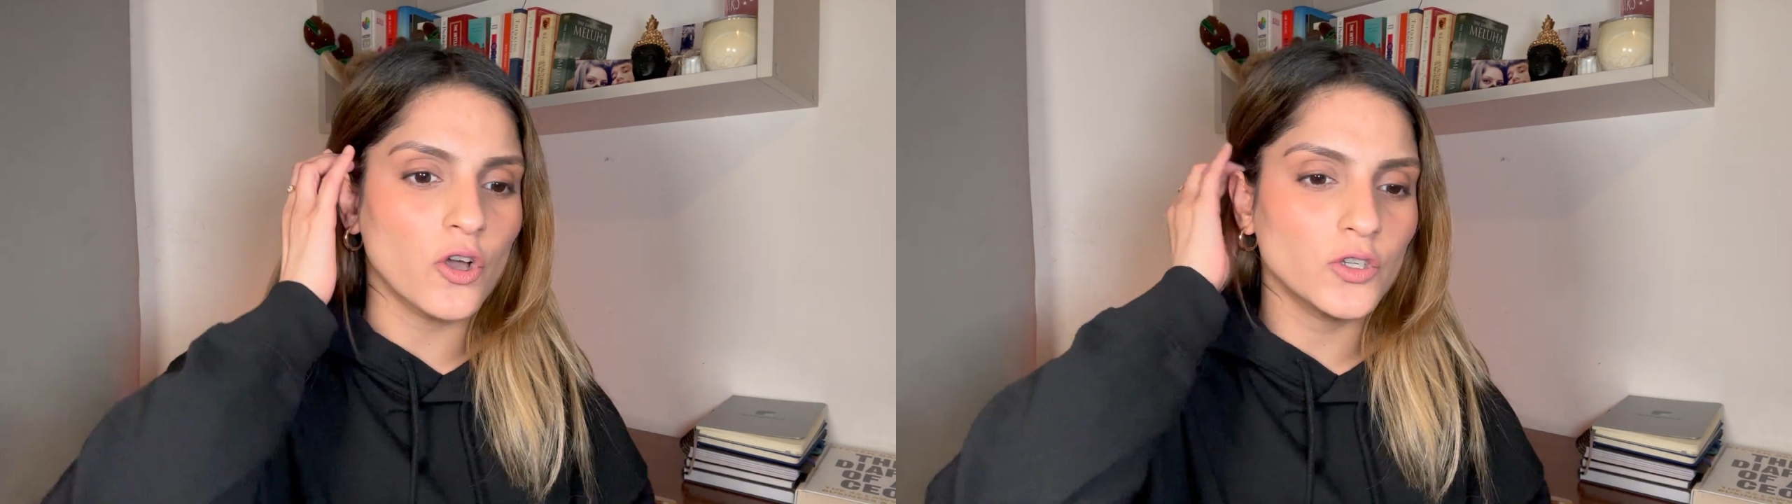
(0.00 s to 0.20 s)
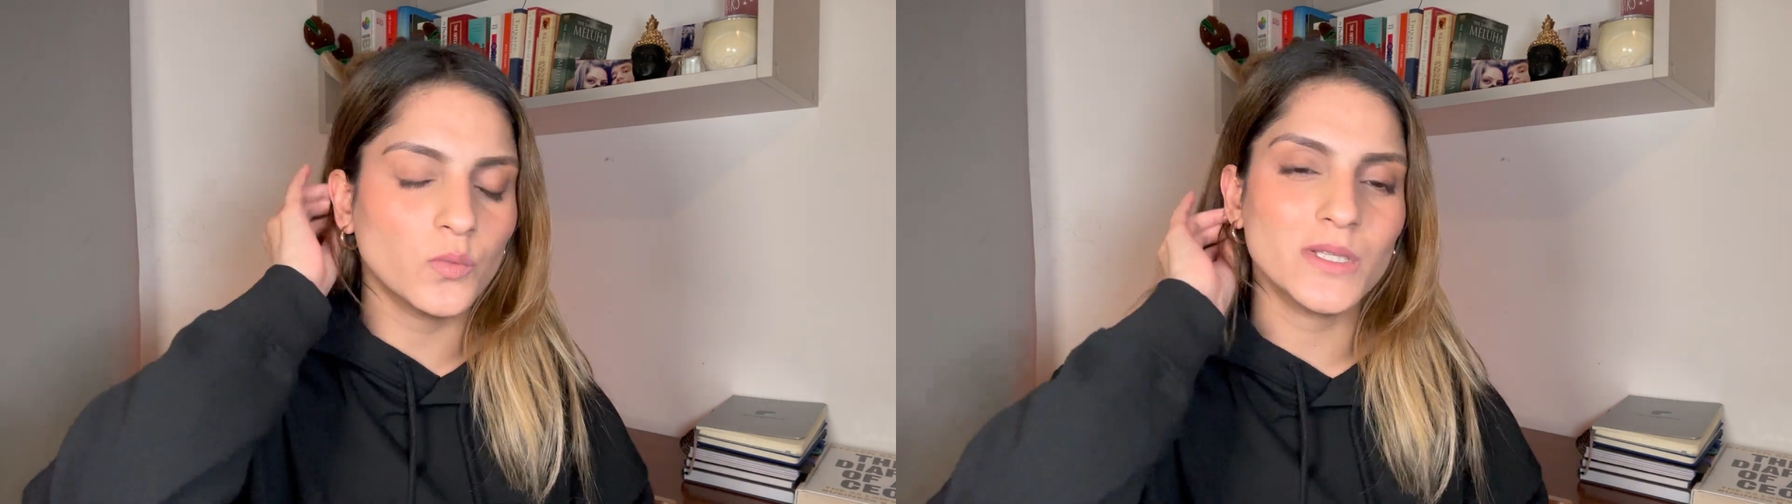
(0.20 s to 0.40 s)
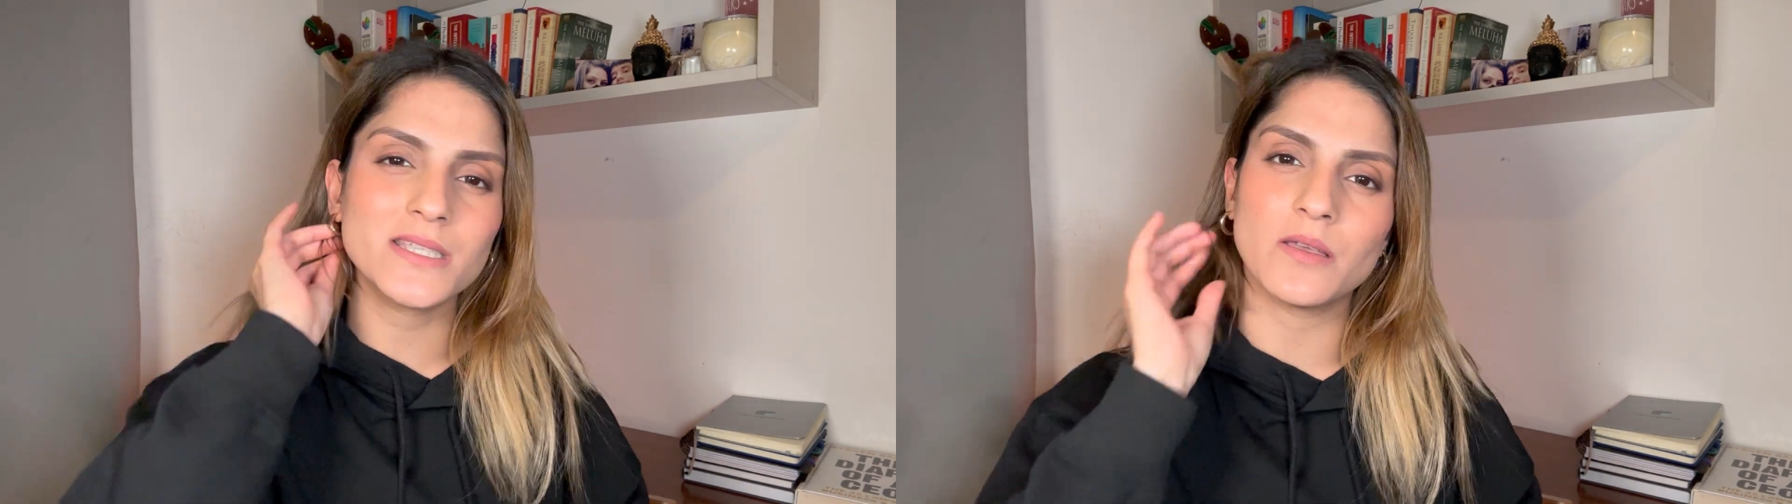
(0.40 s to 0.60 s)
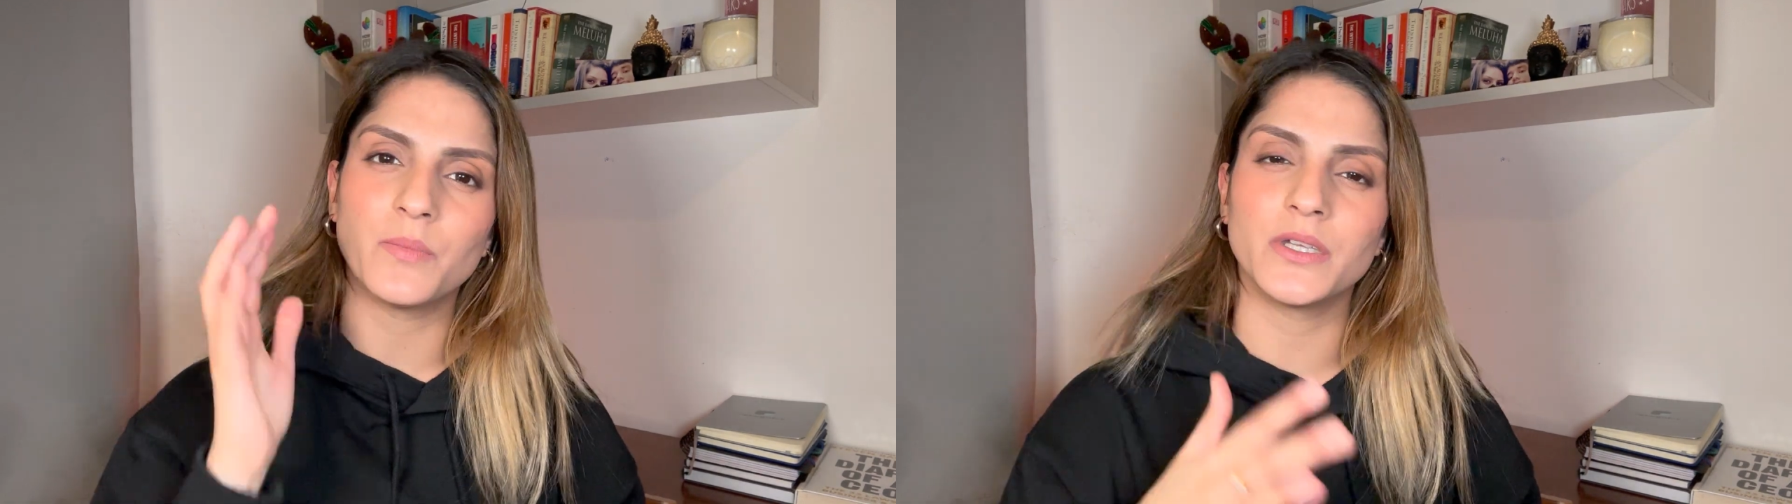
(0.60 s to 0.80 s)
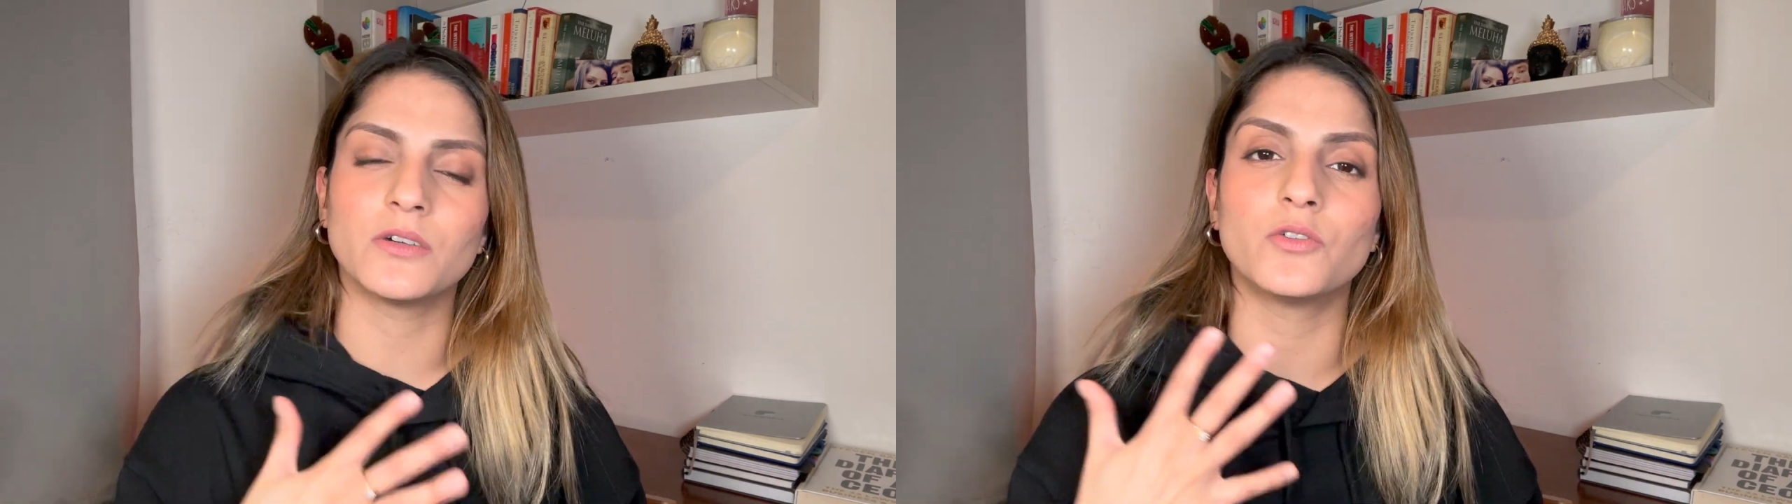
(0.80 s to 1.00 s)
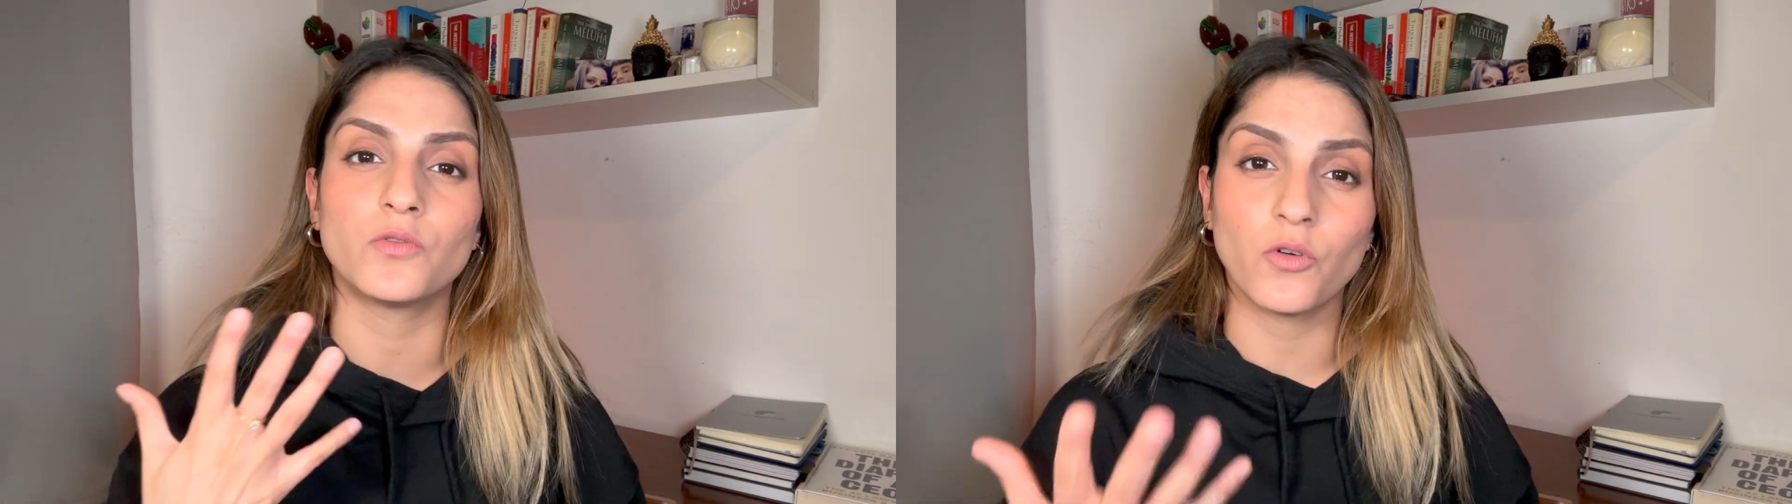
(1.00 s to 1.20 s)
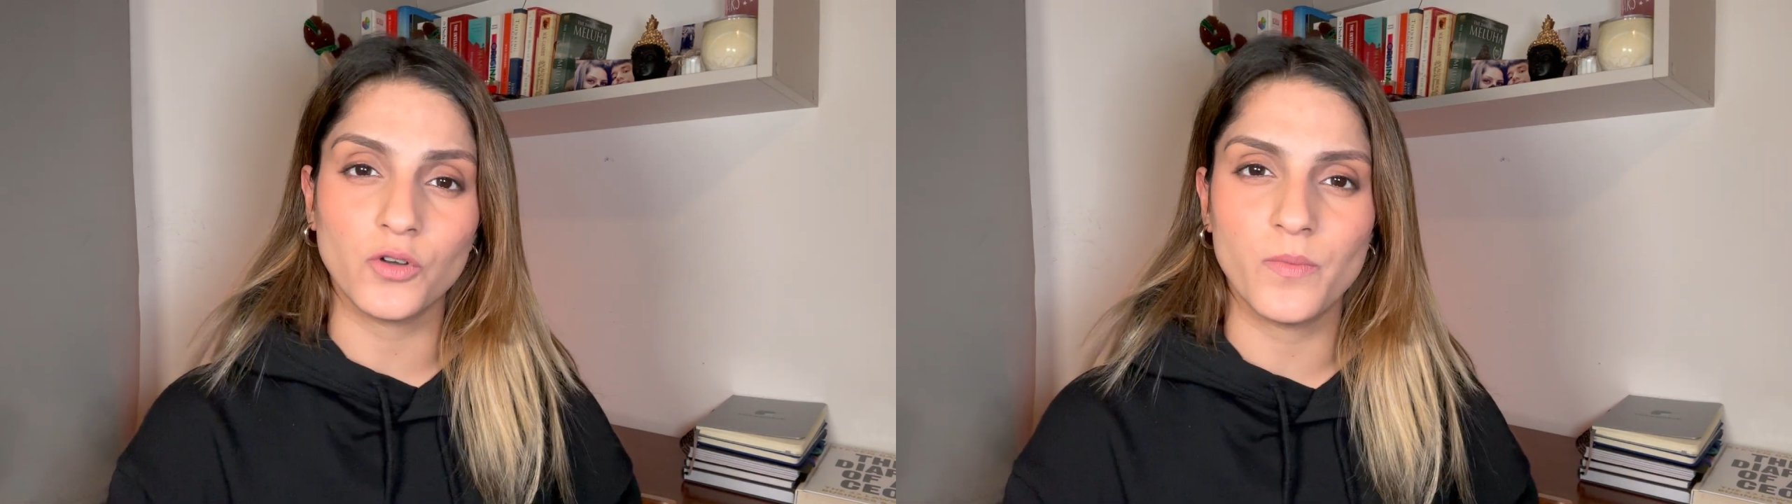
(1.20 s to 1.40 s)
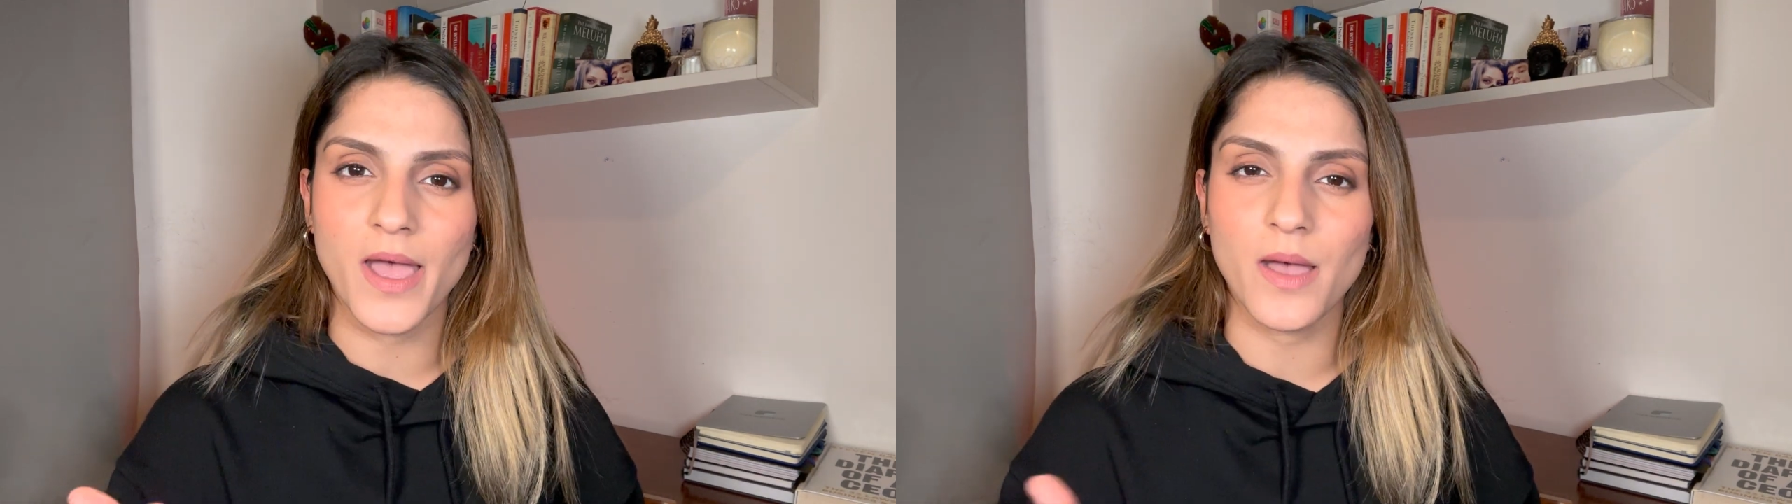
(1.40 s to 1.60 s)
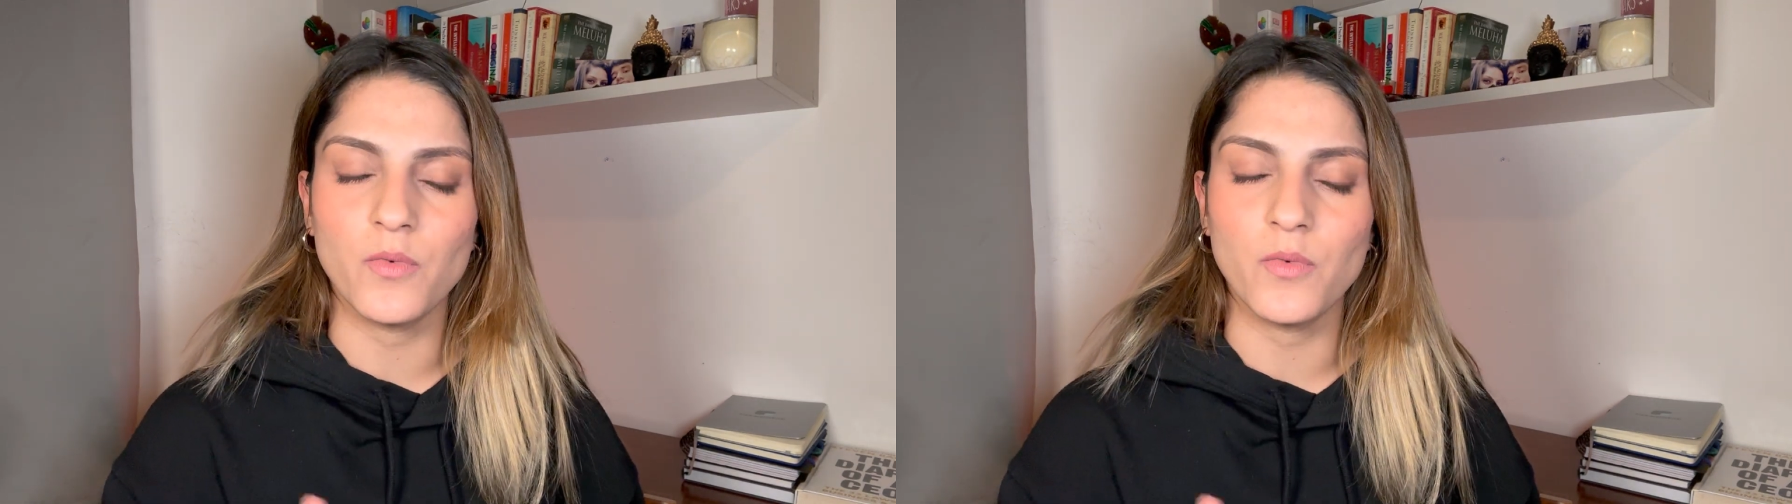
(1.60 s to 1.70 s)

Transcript: you will submit a roadmap